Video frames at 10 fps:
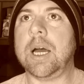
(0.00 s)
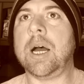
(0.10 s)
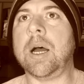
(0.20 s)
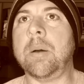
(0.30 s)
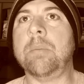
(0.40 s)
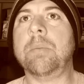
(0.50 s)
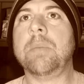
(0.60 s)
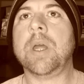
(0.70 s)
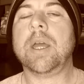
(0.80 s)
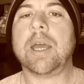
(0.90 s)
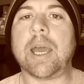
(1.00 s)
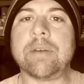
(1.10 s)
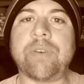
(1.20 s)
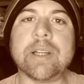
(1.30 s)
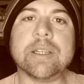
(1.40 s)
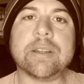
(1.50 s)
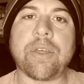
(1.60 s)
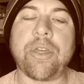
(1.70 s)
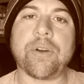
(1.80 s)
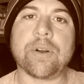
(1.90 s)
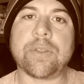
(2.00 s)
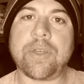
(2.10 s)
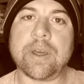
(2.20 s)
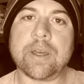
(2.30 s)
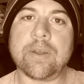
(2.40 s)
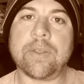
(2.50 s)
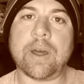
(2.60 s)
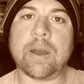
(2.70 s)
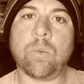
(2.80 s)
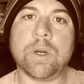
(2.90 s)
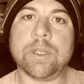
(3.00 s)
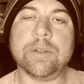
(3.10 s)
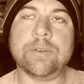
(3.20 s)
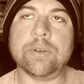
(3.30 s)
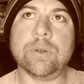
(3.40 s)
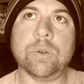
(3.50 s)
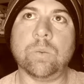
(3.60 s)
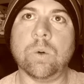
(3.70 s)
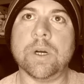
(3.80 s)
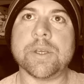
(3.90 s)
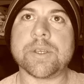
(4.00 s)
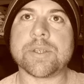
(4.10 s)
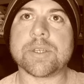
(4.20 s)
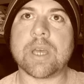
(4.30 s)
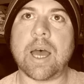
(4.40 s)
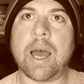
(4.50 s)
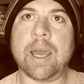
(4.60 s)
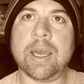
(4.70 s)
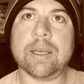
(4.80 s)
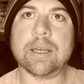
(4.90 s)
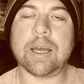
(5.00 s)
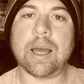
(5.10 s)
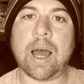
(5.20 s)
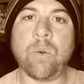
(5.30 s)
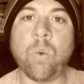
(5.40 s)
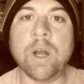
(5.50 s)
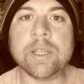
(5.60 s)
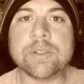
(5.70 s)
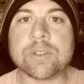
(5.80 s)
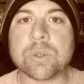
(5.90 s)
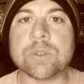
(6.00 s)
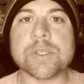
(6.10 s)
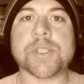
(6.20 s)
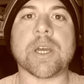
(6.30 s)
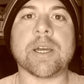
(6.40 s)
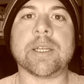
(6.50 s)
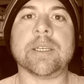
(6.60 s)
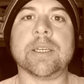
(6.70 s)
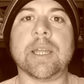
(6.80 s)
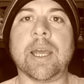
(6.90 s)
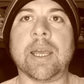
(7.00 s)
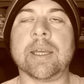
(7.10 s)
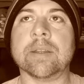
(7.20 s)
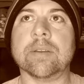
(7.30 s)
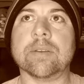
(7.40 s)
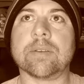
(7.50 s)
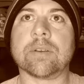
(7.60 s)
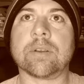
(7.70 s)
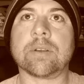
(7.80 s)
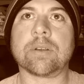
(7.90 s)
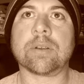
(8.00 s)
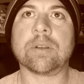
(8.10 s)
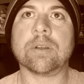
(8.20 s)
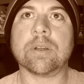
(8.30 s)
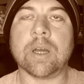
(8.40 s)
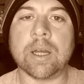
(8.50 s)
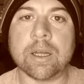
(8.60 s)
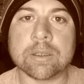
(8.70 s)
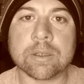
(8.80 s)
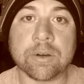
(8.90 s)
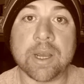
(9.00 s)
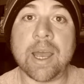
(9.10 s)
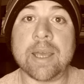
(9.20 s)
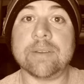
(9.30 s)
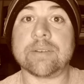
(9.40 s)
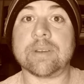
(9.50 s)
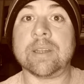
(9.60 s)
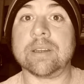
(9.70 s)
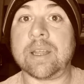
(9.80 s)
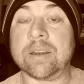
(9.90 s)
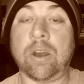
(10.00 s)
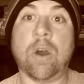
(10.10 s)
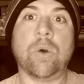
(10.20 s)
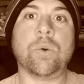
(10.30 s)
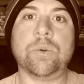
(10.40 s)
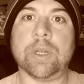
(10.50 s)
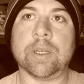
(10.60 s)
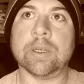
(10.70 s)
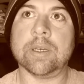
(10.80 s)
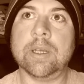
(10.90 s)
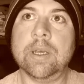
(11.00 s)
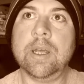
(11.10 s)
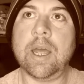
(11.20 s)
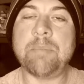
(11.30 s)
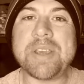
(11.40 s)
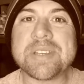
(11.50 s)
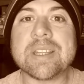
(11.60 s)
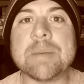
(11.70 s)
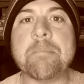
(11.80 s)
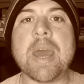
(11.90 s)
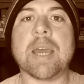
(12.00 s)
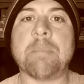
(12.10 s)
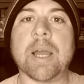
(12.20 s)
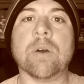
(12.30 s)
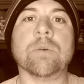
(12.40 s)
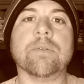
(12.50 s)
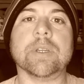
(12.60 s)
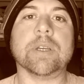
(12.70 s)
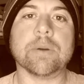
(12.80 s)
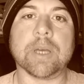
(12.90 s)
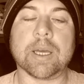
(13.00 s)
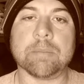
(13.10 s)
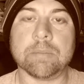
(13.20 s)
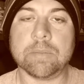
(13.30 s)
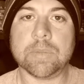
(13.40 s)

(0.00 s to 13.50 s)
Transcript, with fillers: Um, and finally, the third thing that I wanted to do was I I wanted to design and uh, create and, and code and and basically make my own video game.